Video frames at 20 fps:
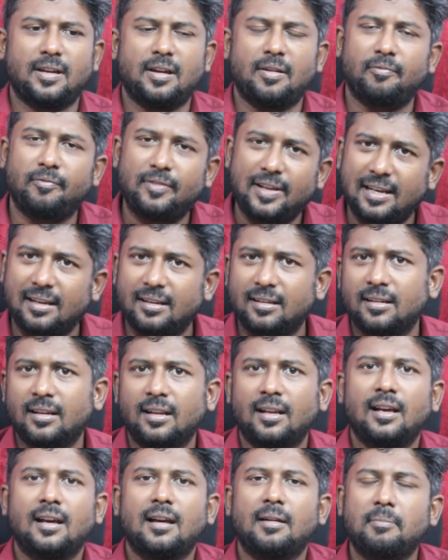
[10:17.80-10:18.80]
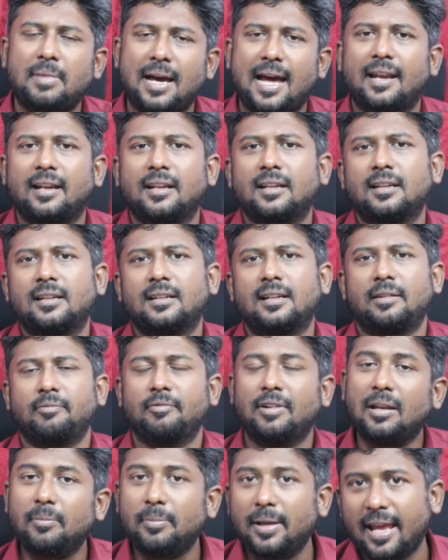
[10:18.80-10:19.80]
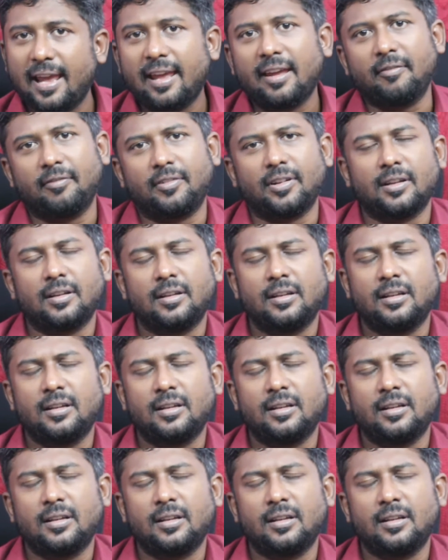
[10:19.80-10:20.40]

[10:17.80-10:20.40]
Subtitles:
well mannered and well behaved.